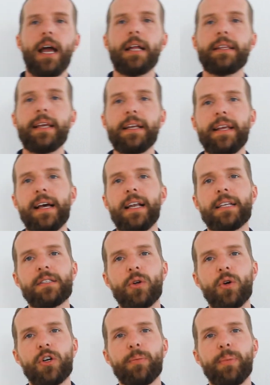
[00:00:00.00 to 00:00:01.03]
And then, yeah, let's
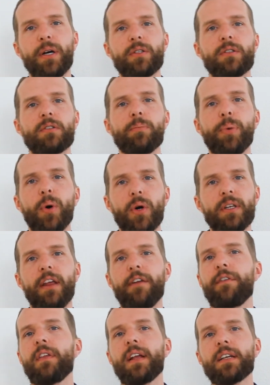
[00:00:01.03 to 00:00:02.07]
talk about the support.
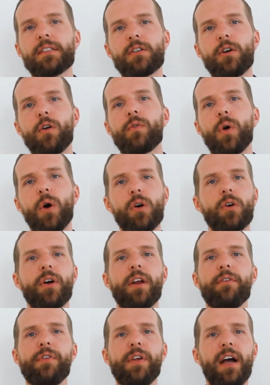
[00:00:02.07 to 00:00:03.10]
If things go wrong or
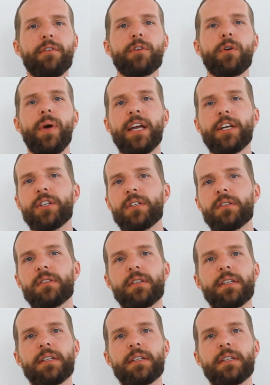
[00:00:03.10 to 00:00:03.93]
if you have questions,